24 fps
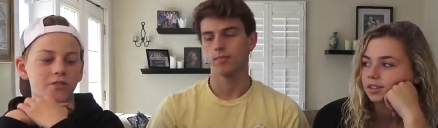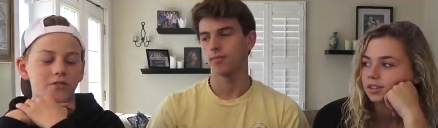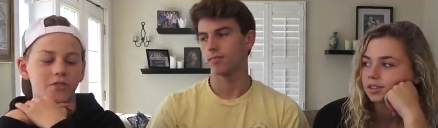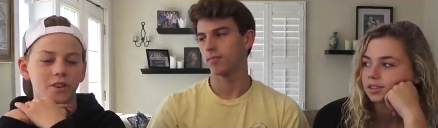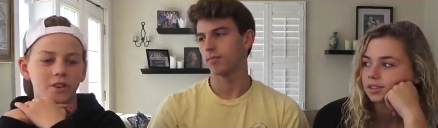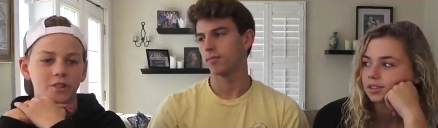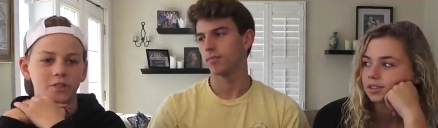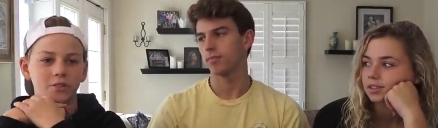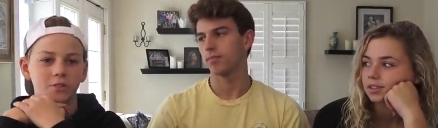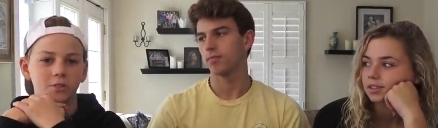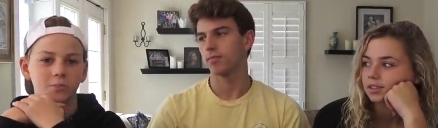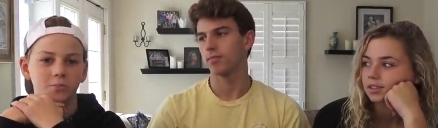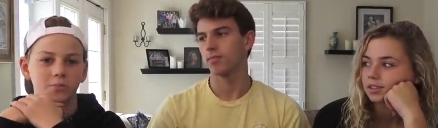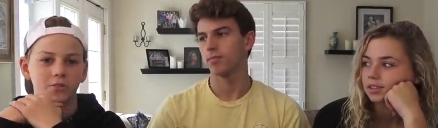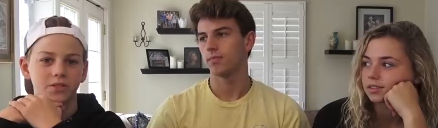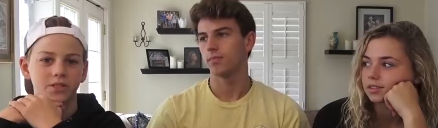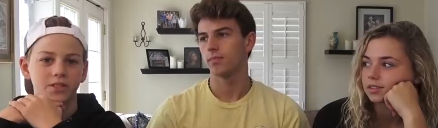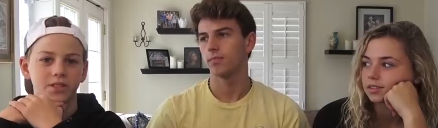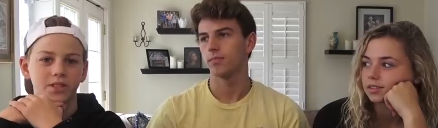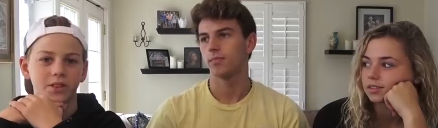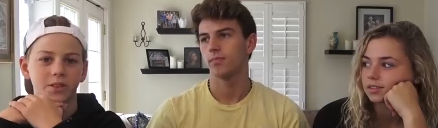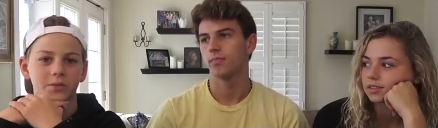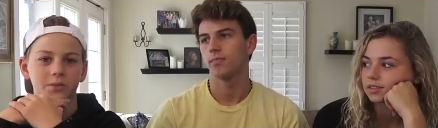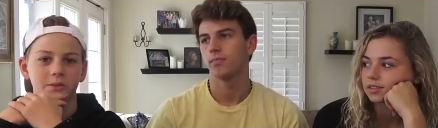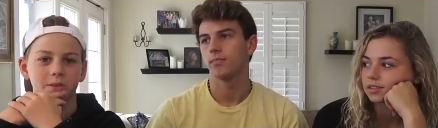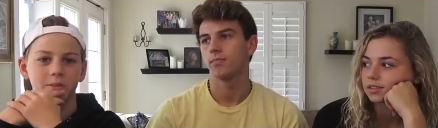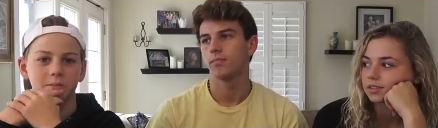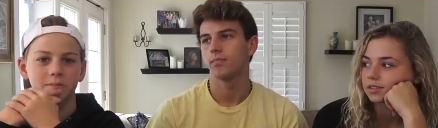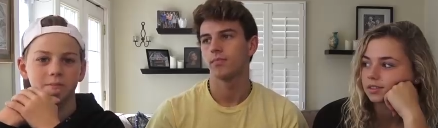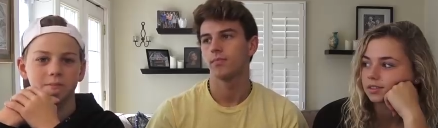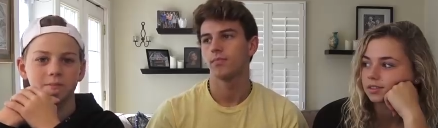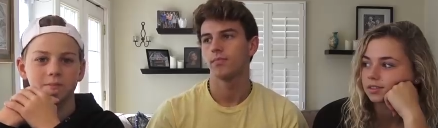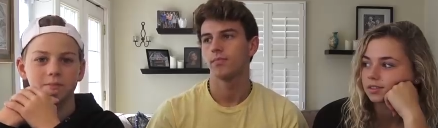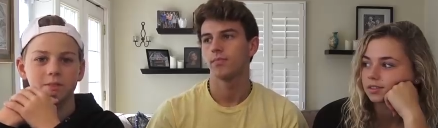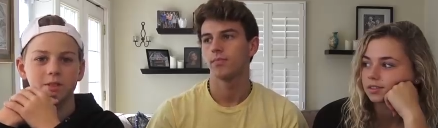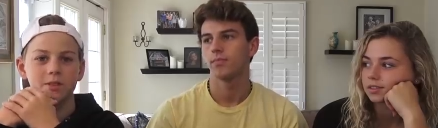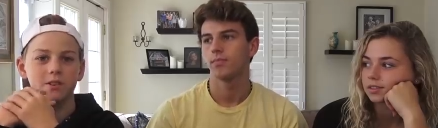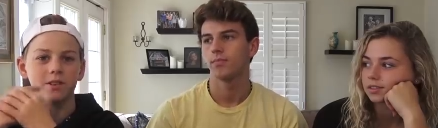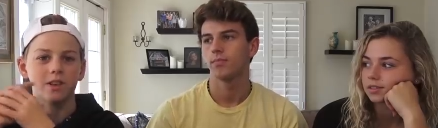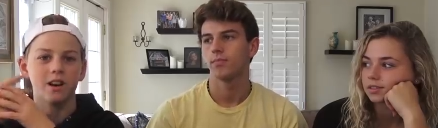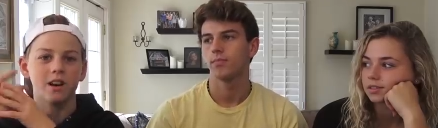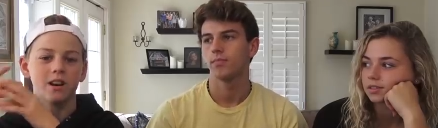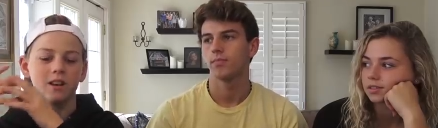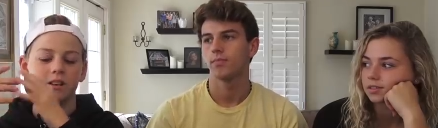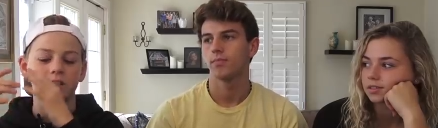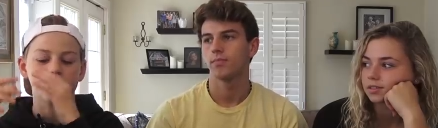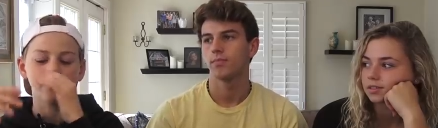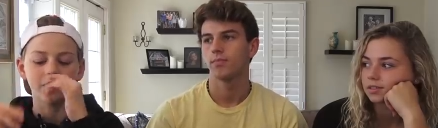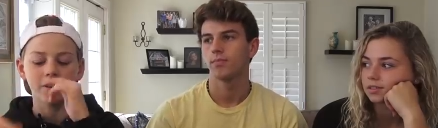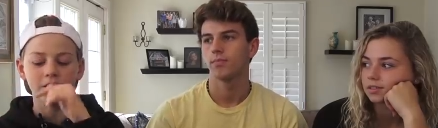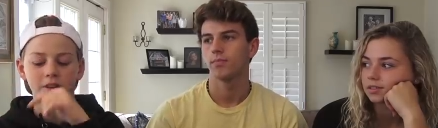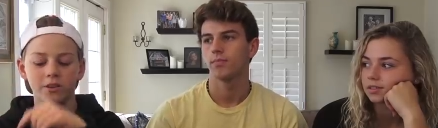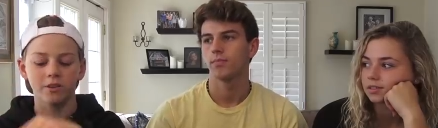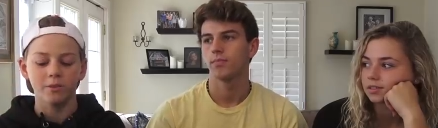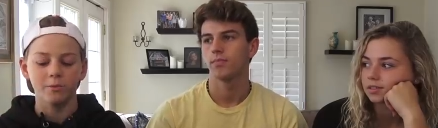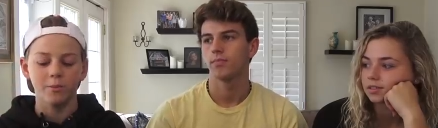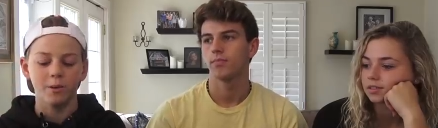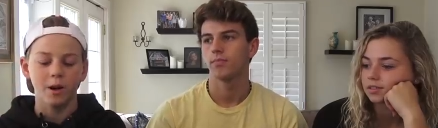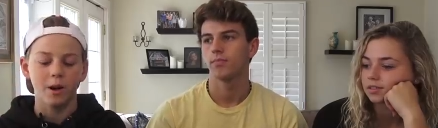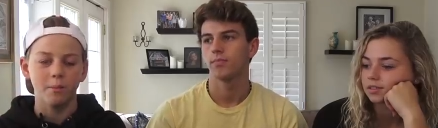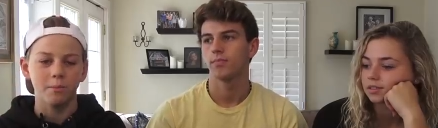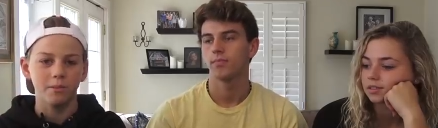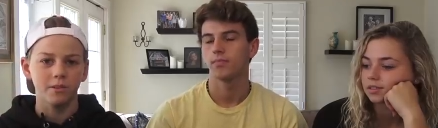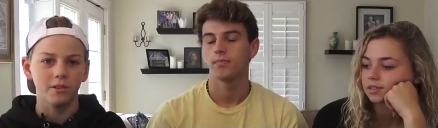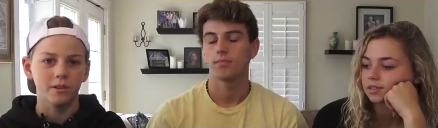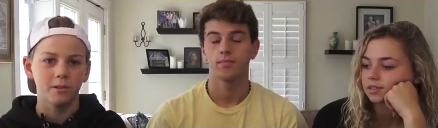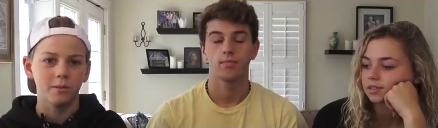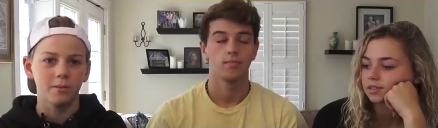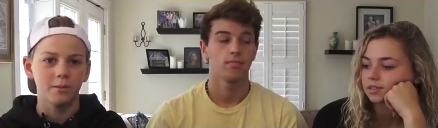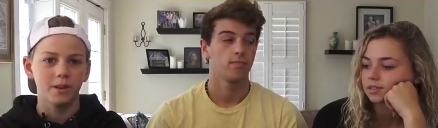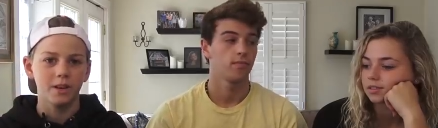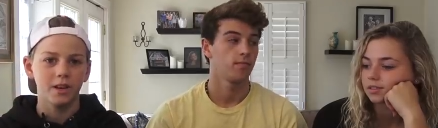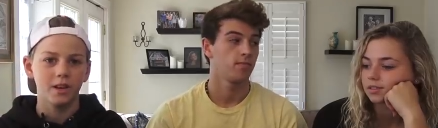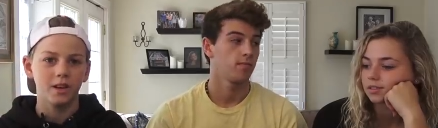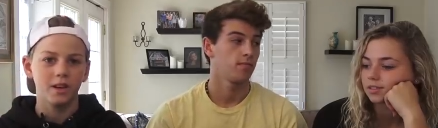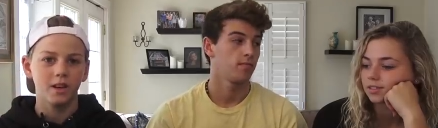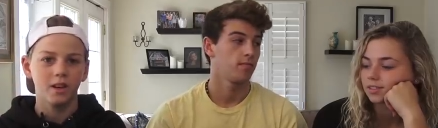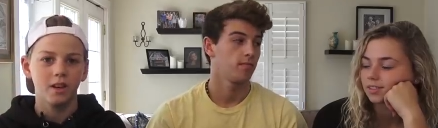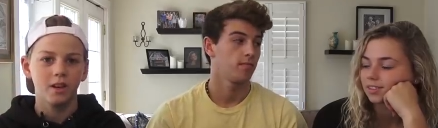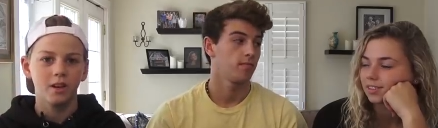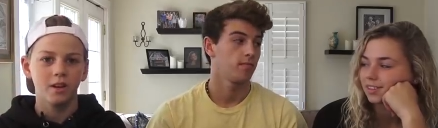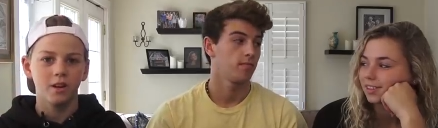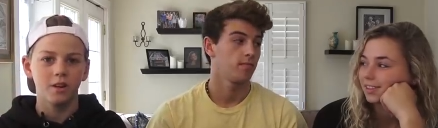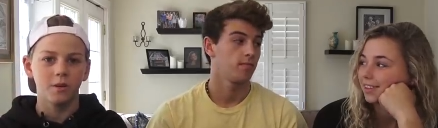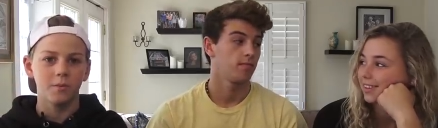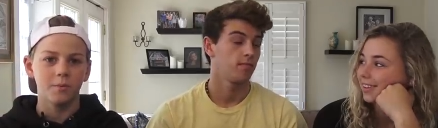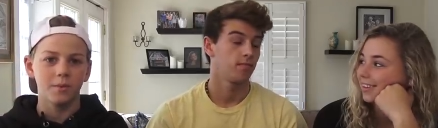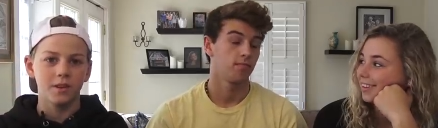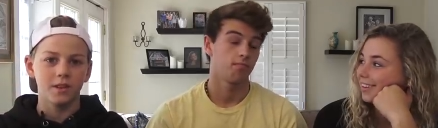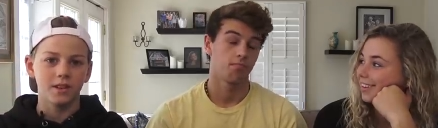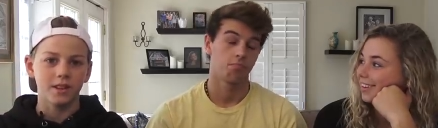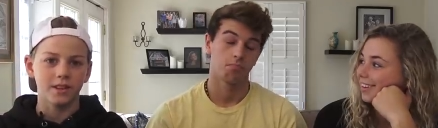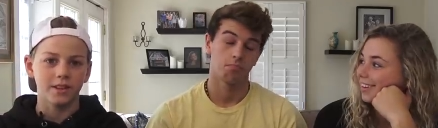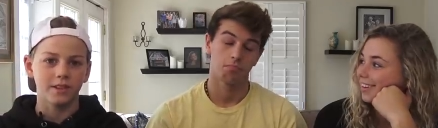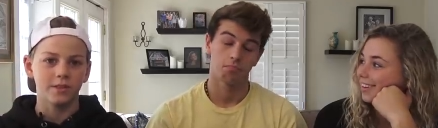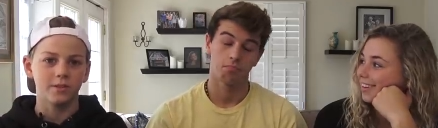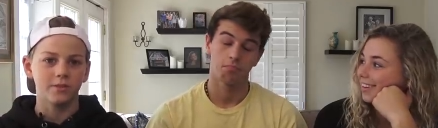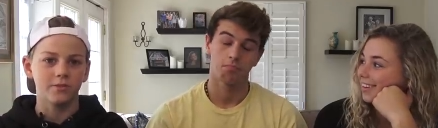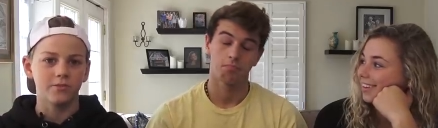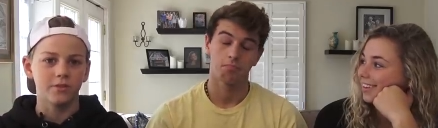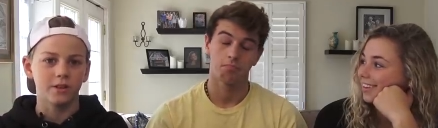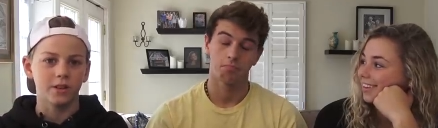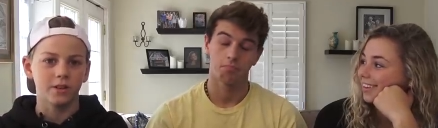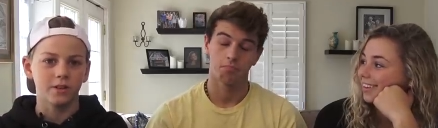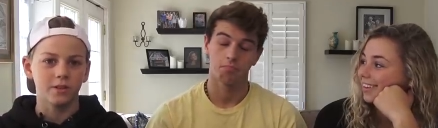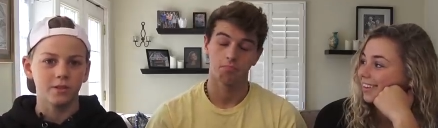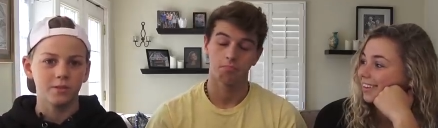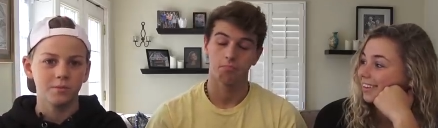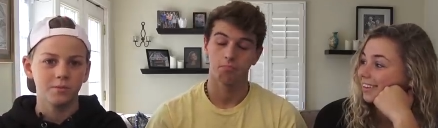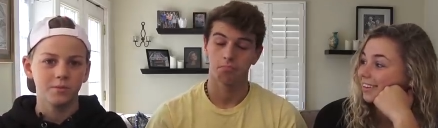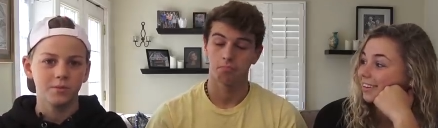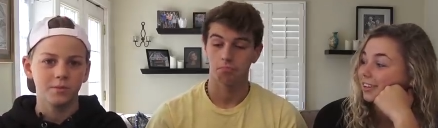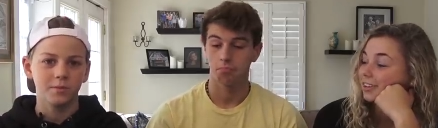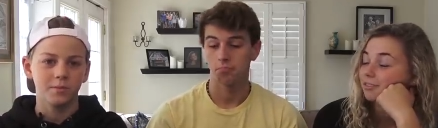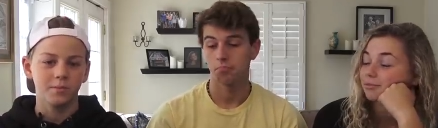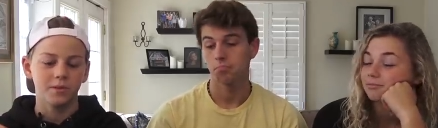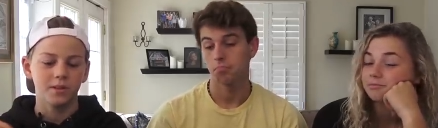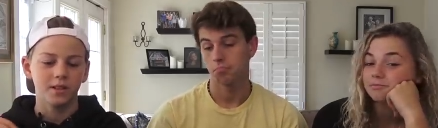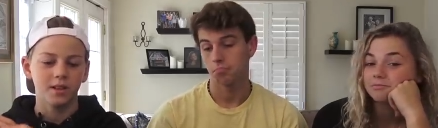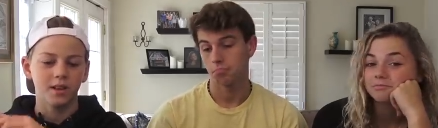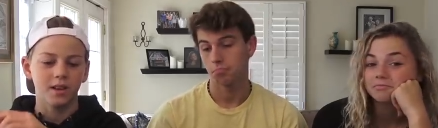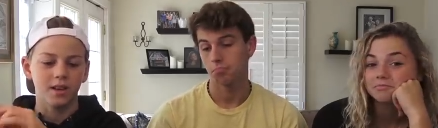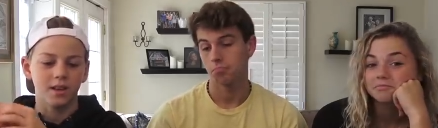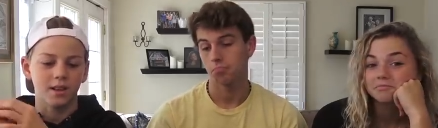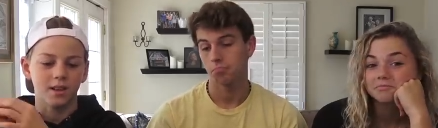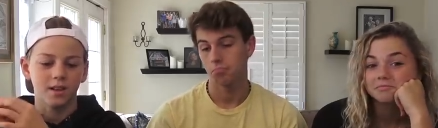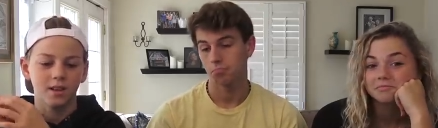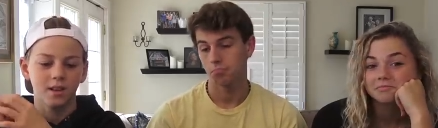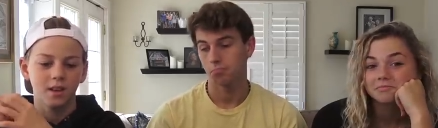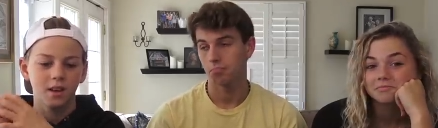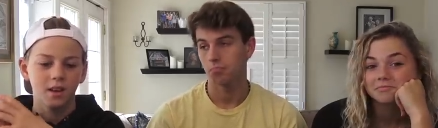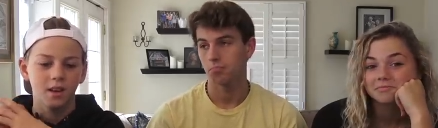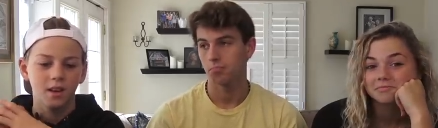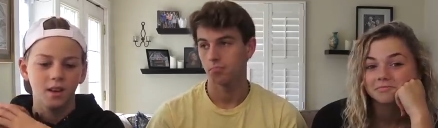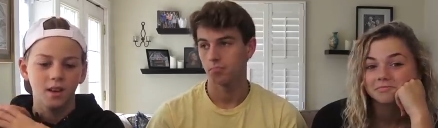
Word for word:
Speaker 1: a friend group and stay with them. You can friend group hop a little bit or be in like 2 friend groups, but like.